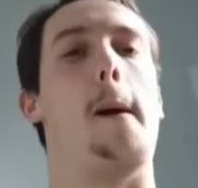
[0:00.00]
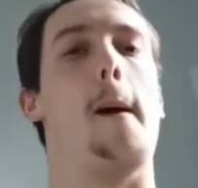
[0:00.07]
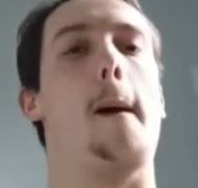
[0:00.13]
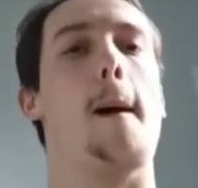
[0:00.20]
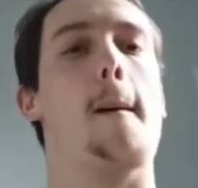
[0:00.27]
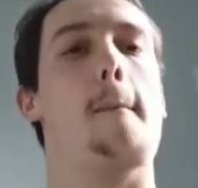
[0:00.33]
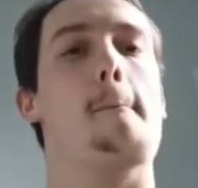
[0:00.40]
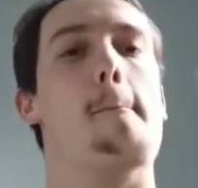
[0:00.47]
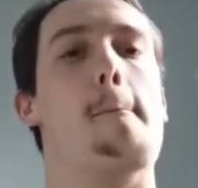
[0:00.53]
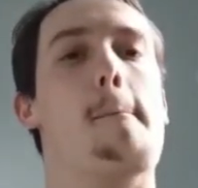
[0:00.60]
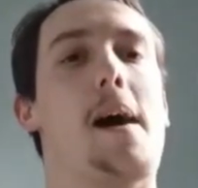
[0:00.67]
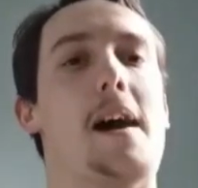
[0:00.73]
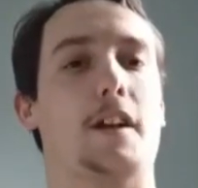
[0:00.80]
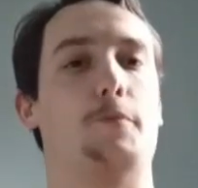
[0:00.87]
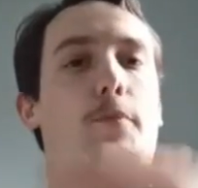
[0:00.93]

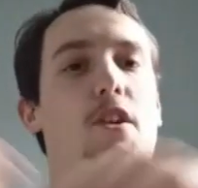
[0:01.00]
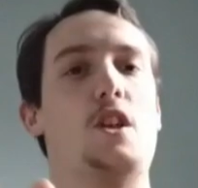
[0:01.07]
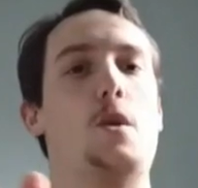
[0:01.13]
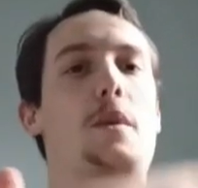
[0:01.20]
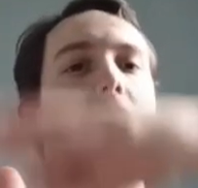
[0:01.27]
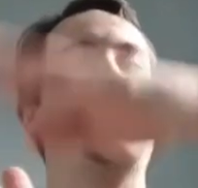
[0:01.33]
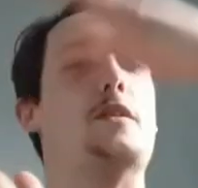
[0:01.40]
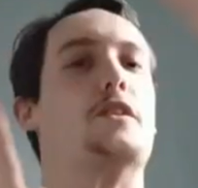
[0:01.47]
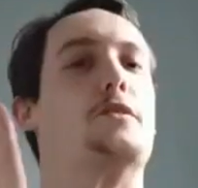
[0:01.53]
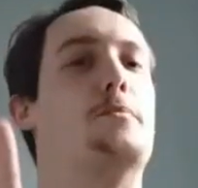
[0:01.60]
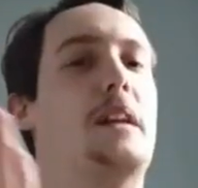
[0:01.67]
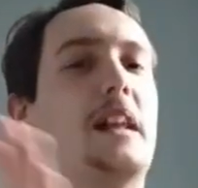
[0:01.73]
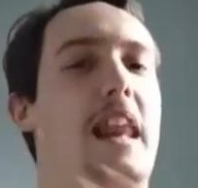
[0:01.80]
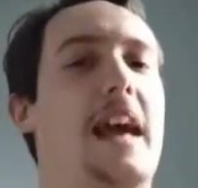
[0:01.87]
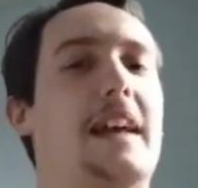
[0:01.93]
And especially when you get the
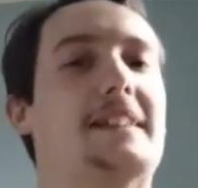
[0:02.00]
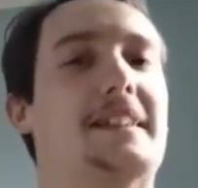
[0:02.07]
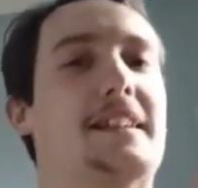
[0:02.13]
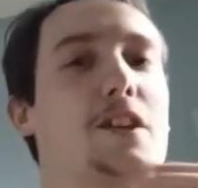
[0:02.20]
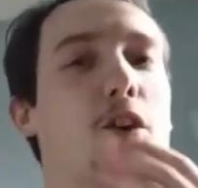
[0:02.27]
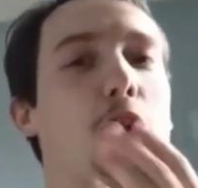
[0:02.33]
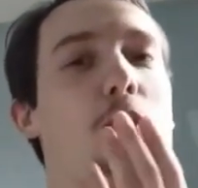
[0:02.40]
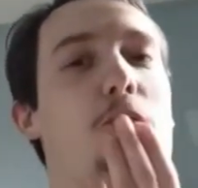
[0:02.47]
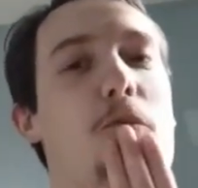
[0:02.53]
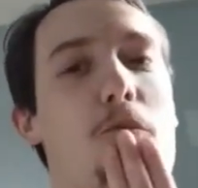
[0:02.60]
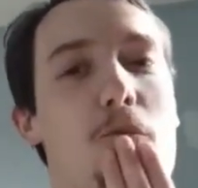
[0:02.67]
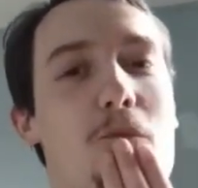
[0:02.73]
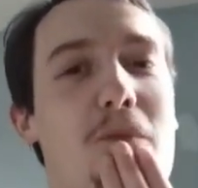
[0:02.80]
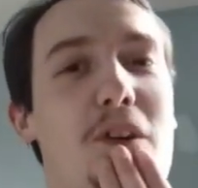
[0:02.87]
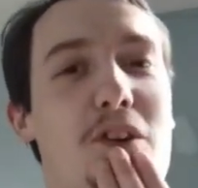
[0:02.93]
split legs, they can look
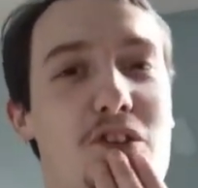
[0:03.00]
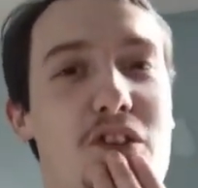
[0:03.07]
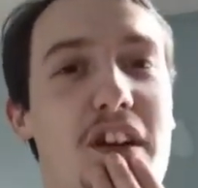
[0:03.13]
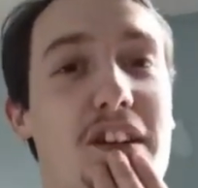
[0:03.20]
much